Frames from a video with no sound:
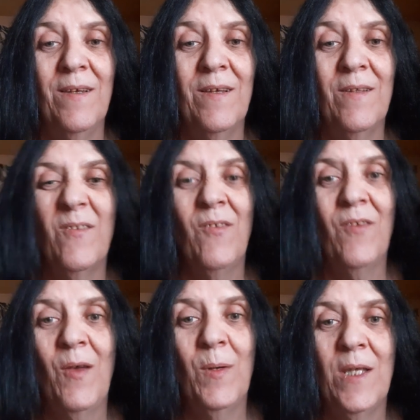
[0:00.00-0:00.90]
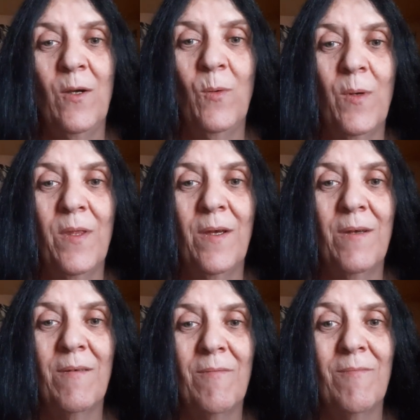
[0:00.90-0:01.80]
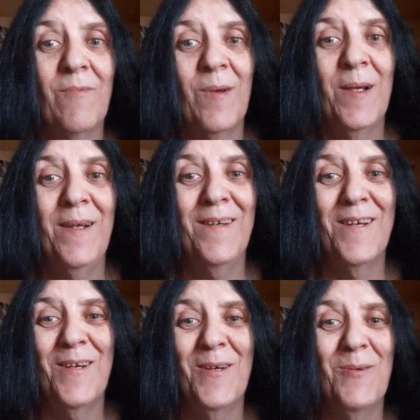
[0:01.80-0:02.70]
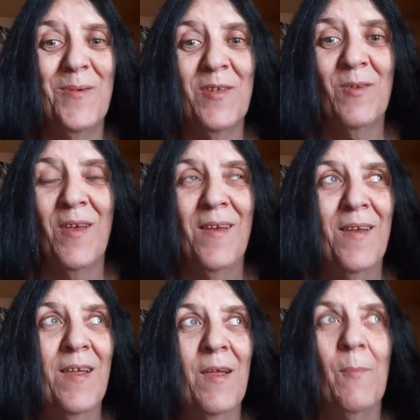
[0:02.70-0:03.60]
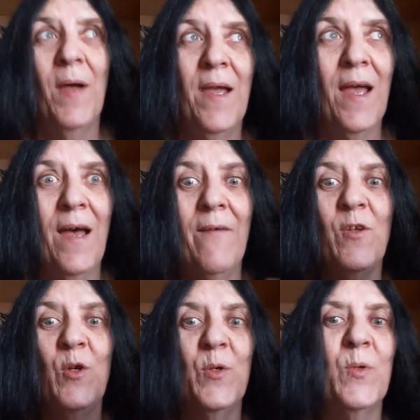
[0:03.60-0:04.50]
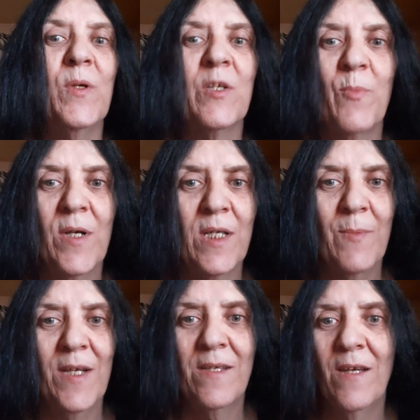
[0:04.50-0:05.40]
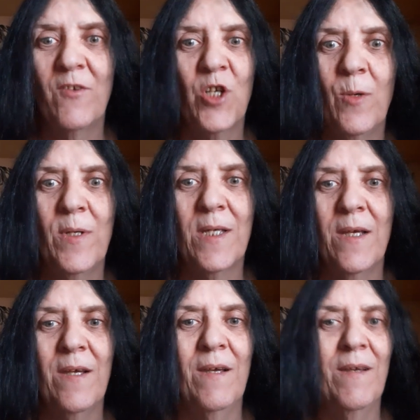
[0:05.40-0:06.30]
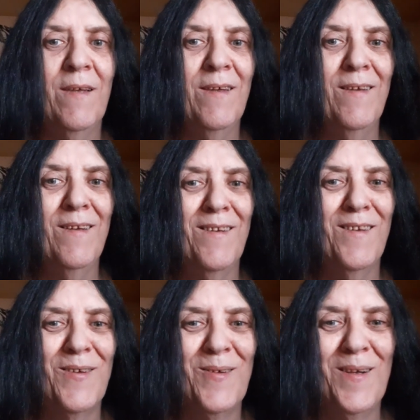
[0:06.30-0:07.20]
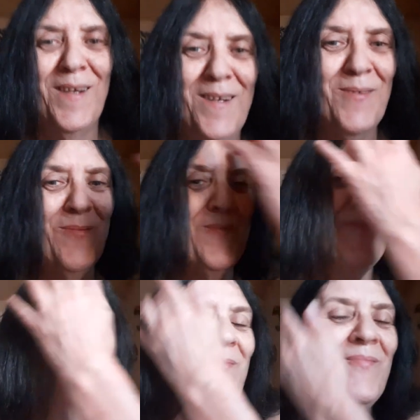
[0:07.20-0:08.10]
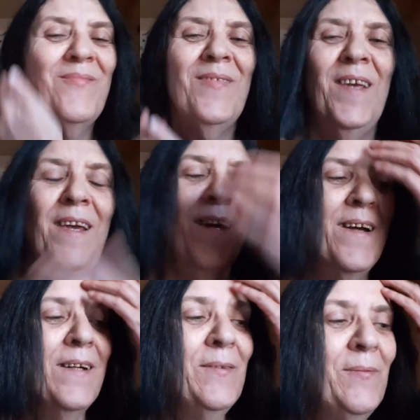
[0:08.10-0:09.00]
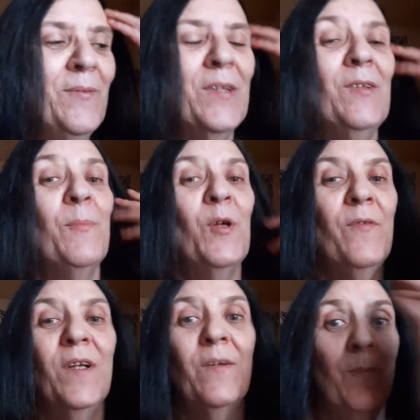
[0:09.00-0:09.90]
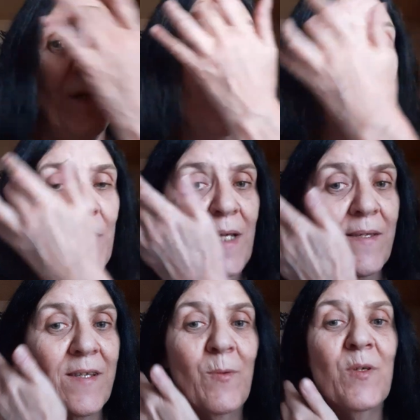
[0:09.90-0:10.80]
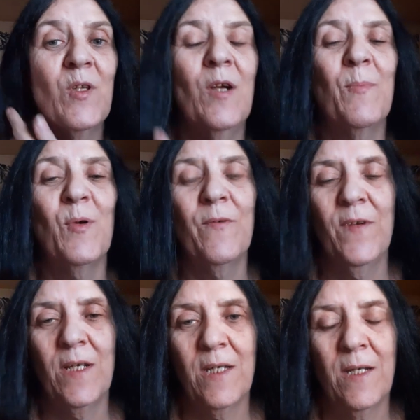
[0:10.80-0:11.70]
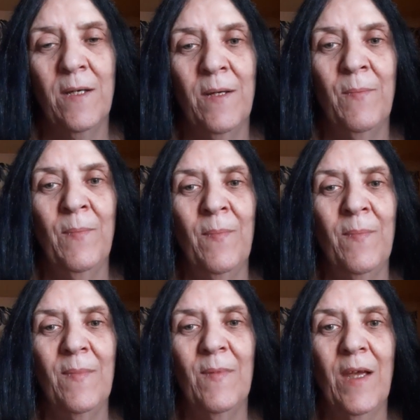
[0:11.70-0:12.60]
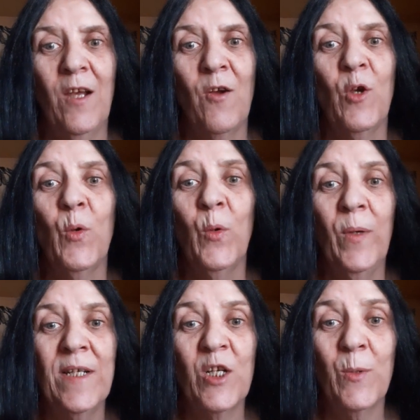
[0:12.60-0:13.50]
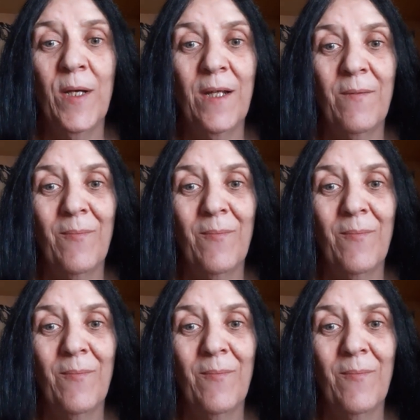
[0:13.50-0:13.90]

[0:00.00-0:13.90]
And this is how I dealt with it, right? It was my avenue to express myself, shall we say, right? Yeah, wasn't perfect, by no means. I was not perfect. I grew into it